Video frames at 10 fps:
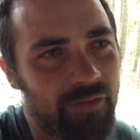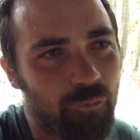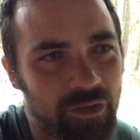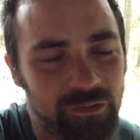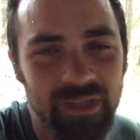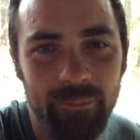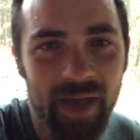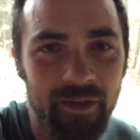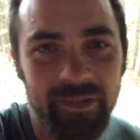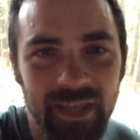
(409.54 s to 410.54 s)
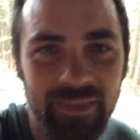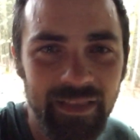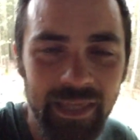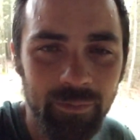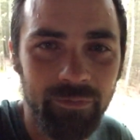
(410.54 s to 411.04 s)
when you step out and take
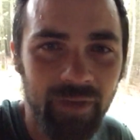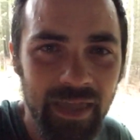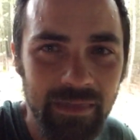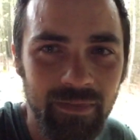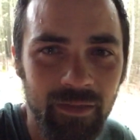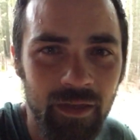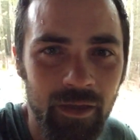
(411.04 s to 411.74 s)
that leap of faith,